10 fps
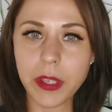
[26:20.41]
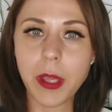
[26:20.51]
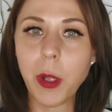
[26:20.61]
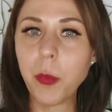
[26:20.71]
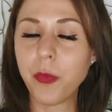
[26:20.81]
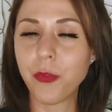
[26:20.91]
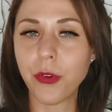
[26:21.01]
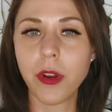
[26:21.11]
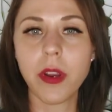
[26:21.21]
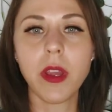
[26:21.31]
help
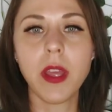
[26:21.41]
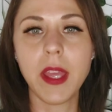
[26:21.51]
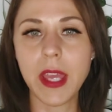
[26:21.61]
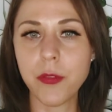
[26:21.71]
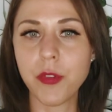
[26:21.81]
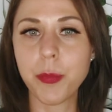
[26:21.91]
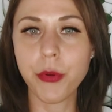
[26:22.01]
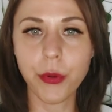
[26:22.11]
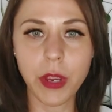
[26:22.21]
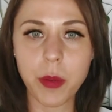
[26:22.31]
for every
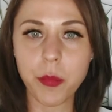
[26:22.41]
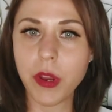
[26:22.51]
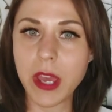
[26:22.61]
programmer